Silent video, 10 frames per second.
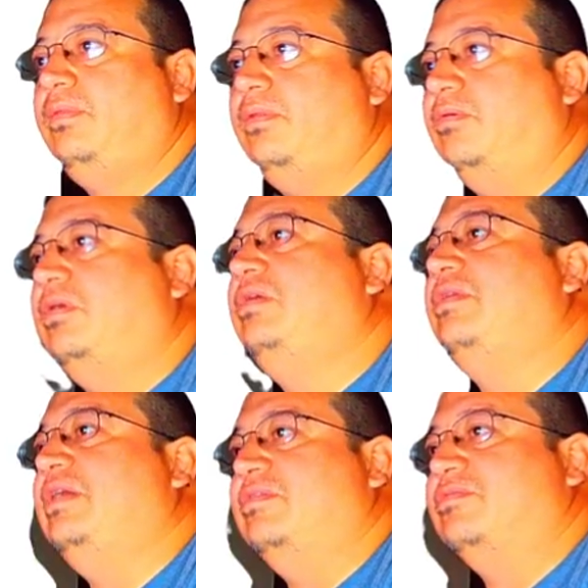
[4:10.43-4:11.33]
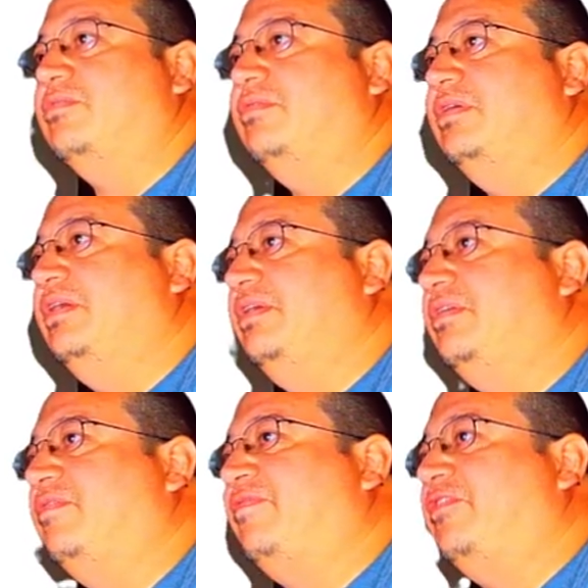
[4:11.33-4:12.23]
All right, now we go ahead and
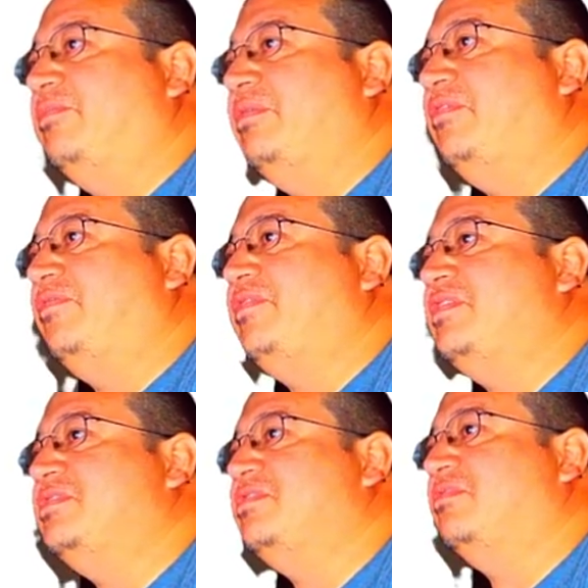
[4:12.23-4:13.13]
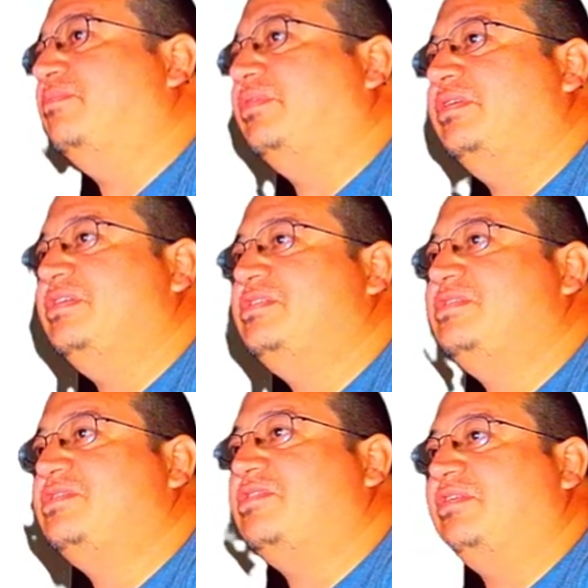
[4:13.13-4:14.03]
confirm everything's in place.
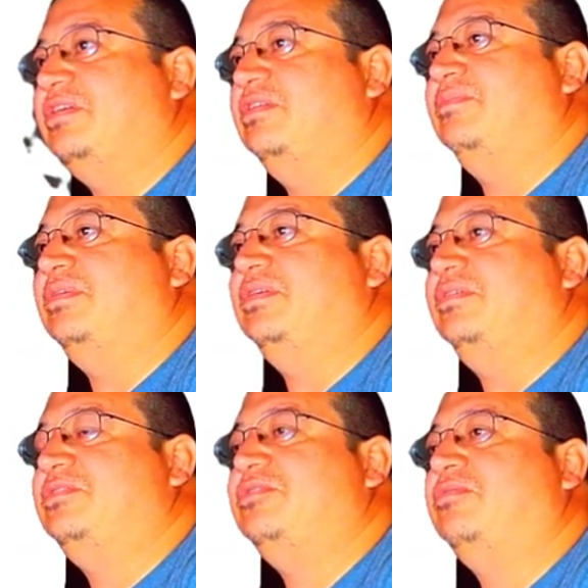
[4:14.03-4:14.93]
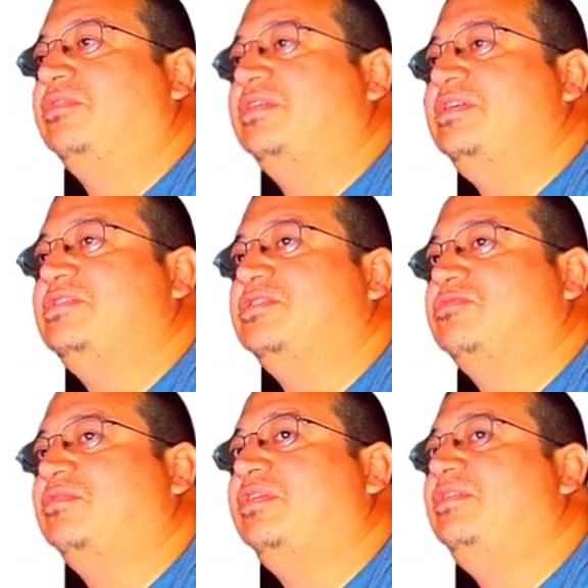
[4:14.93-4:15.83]
So I got my two arcade sticks
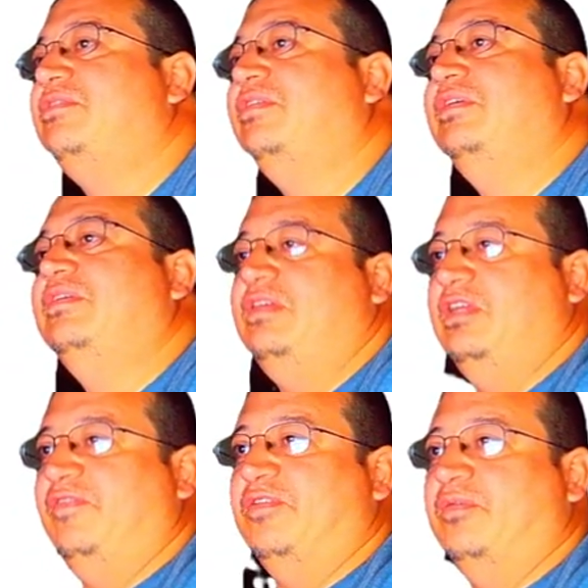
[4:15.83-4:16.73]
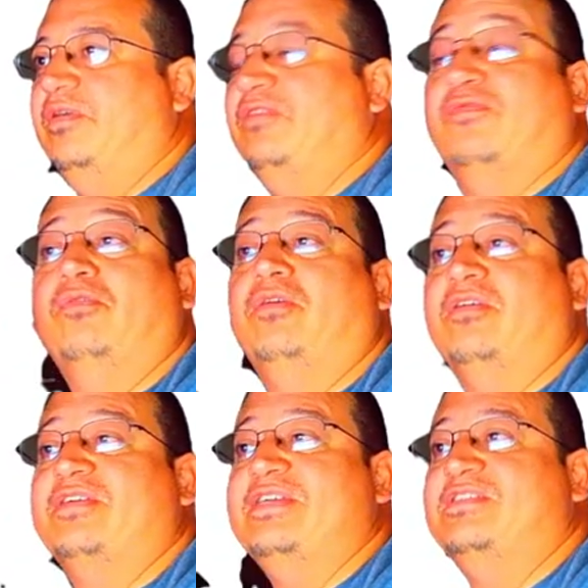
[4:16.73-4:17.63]
right here. If you're running four
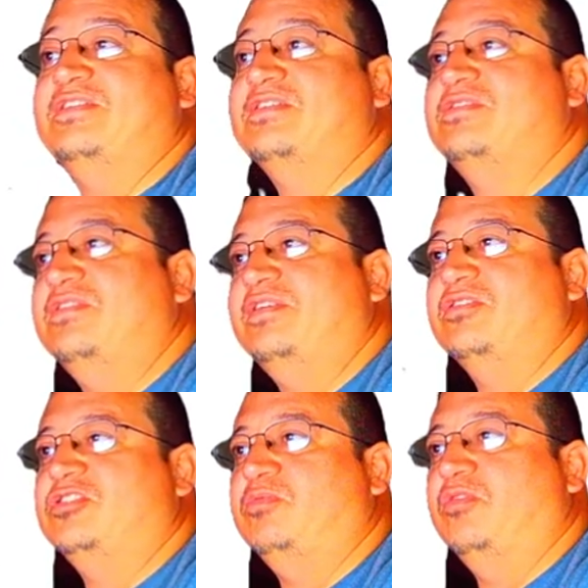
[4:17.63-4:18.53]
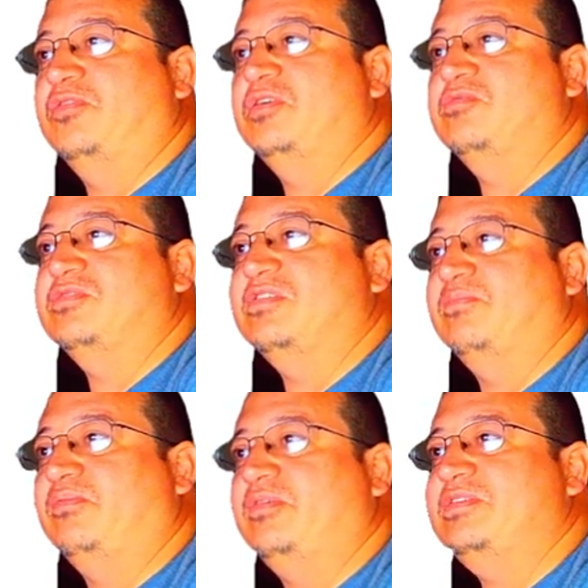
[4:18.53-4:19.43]
arcade sticks, then you can just put those in
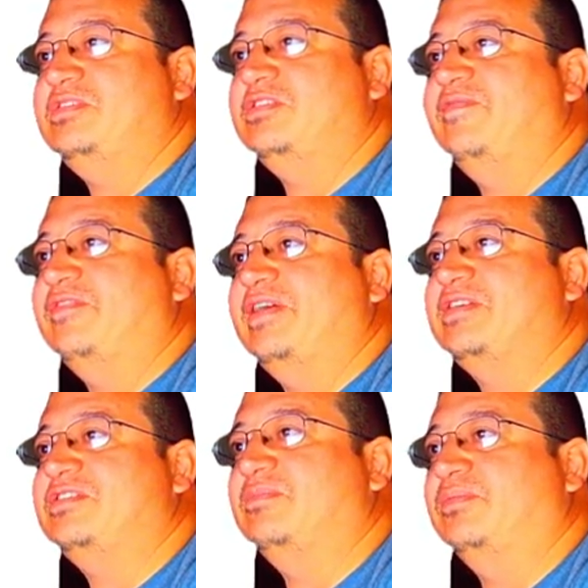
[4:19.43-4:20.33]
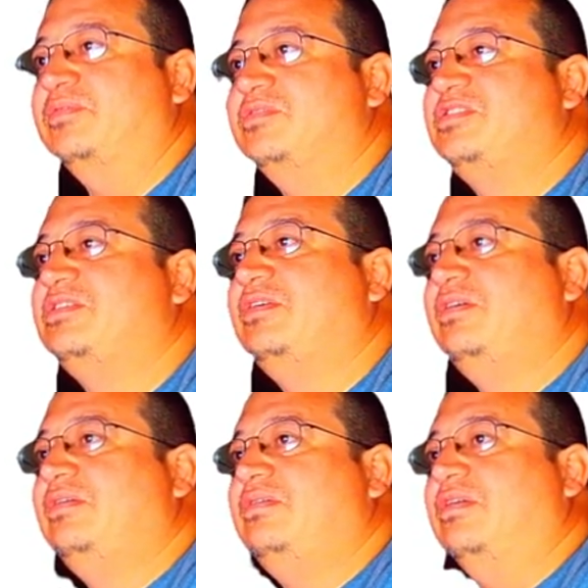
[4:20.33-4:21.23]
place of your X inputs.
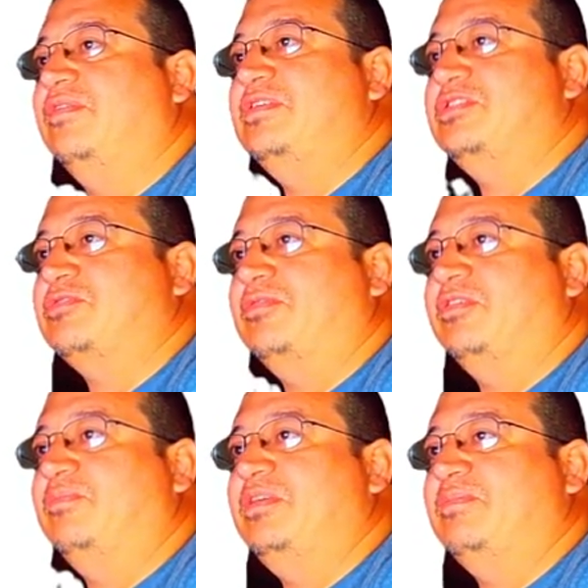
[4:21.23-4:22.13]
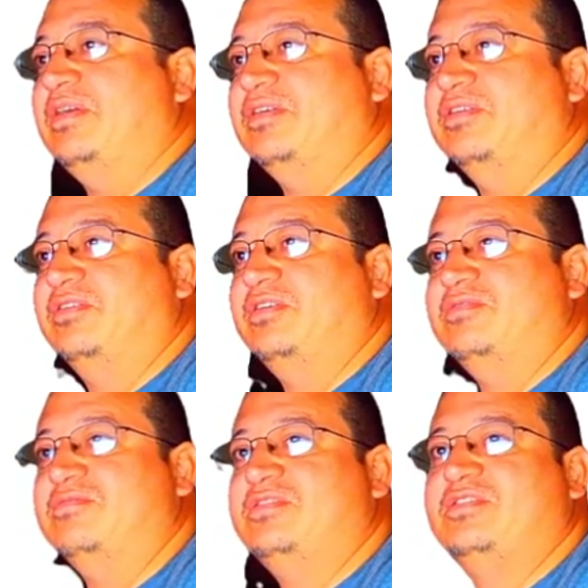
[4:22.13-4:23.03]
Uh, these are going to be my gun
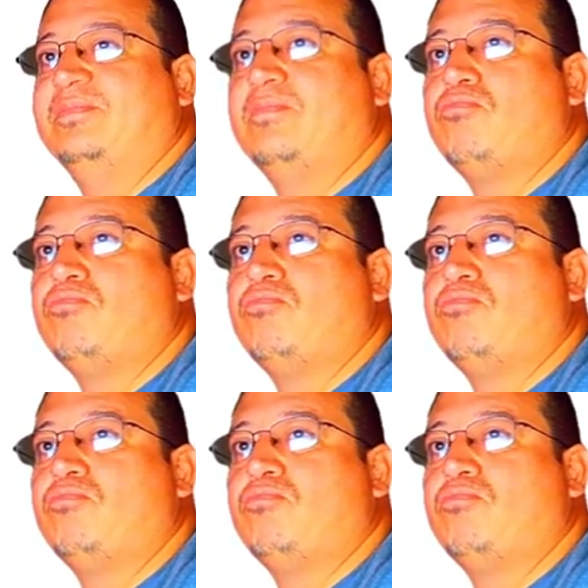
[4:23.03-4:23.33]
codes.